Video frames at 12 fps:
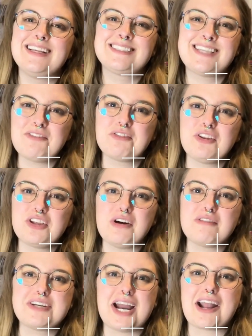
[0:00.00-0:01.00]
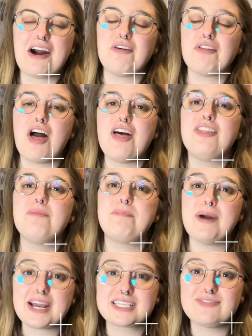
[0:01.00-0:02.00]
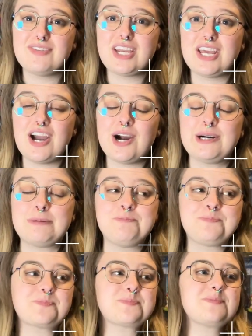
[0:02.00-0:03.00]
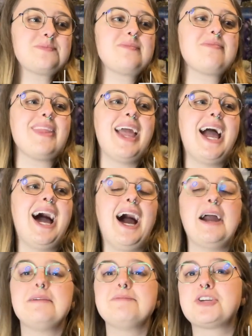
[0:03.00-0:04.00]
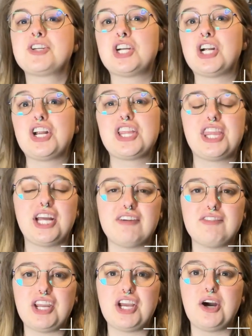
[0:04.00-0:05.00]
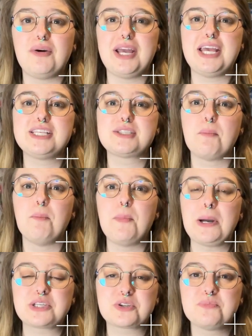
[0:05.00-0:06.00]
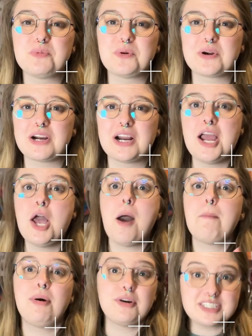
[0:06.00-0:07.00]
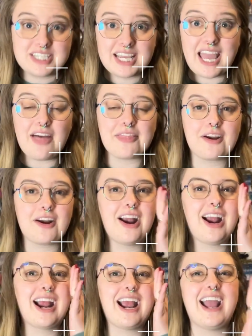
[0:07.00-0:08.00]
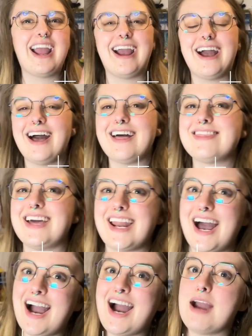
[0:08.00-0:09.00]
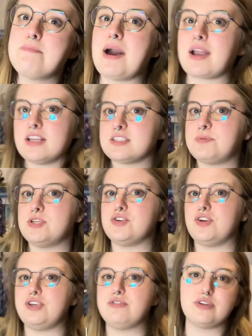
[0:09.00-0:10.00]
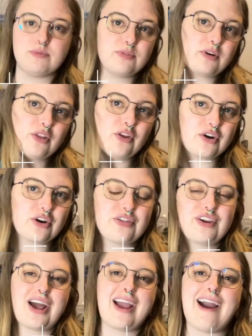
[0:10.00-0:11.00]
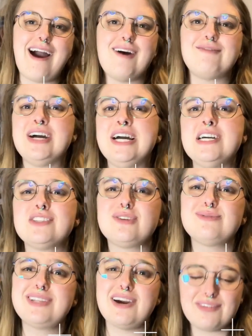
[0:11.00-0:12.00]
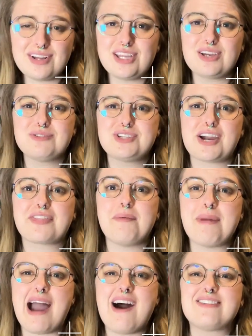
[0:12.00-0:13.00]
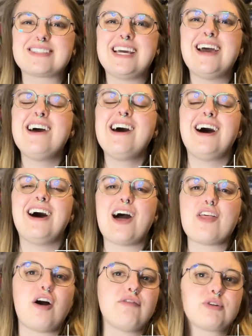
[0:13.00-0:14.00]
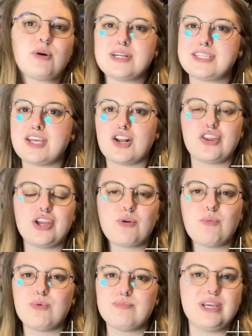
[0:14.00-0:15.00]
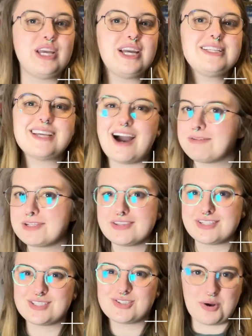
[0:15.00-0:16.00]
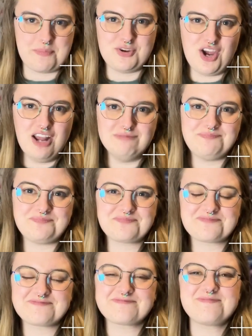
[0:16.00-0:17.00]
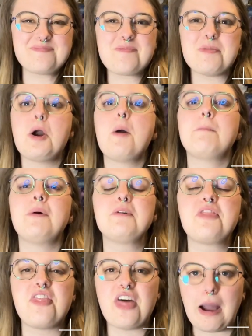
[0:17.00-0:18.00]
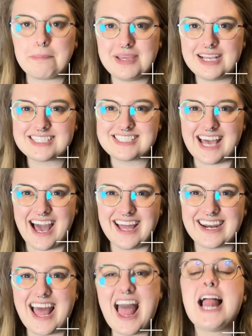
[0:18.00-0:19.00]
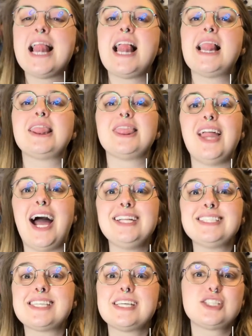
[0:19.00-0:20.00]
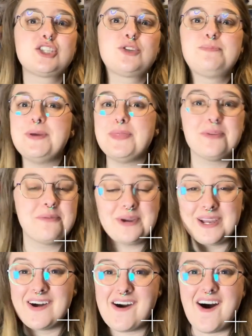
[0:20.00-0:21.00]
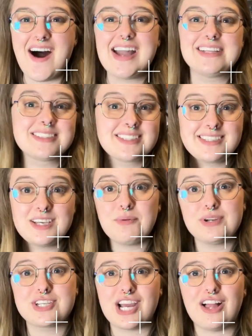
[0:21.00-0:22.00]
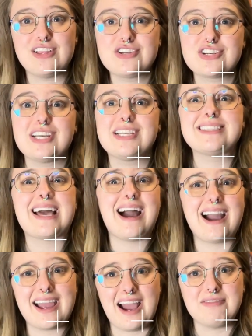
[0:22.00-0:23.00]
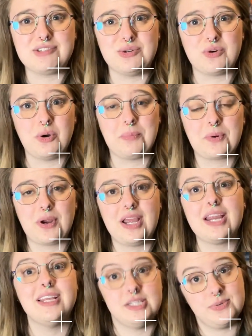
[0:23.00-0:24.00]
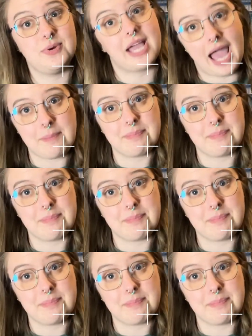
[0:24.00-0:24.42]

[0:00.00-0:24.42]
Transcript: definitely go check out Beck's video. I am sure their video is much more put together than I. Beck has been doing YouTube far longer than I have, so definitely go check them out. Of course, their link will be down in the description. But with that being said, let's spin the wheel and see what challenges I have to incorporate into a cat